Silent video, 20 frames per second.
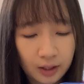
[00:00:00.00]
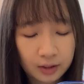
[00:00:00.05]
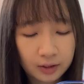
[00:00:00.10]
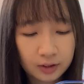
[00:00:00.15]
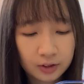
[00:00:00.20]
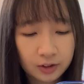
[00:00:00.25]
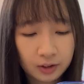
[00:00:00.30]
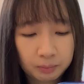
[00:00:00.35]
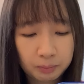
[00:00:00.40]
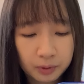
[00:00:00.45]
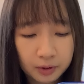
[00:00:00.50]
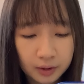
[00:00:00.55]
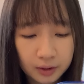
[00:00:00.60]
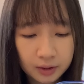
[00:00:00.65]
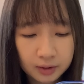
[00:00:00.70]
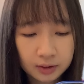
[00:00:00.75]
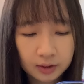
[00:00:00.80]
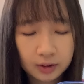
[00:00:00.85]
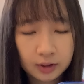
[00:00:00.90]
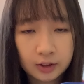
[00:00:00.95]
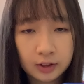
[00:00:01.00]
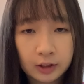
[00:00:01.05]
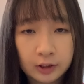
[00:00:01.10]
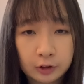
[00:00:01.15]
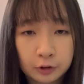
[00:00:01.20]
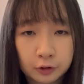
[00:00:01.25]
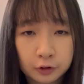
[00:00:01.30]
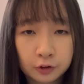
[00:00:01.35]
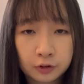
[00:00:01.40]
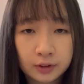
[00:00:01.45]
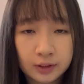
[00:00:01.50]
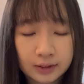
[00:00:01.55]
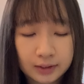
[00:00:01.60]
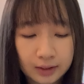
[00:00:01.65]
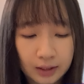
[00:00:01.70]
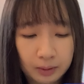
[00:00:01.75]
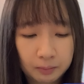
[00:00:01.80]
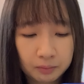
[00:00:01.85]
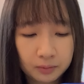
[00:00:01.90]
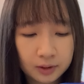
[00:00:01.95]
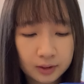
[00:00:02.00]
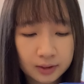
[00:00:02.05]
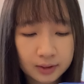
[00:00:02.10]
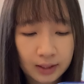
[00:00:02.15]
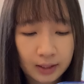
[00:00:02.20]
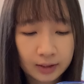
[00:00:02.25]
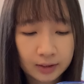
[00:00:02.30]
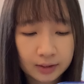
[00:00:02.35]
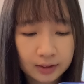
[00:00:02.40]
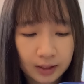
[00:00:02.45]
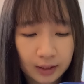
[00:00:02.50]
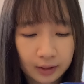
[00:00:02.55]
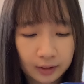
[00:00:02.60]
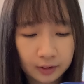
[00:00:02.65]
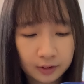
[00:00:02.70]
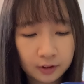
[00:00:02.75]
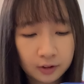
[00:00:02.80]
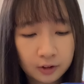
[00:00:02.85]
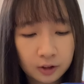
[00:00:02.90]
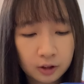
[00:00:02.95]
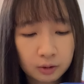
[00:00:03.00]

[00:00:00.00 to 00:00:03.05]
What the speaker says: And in Japanese, it's also the same, san san,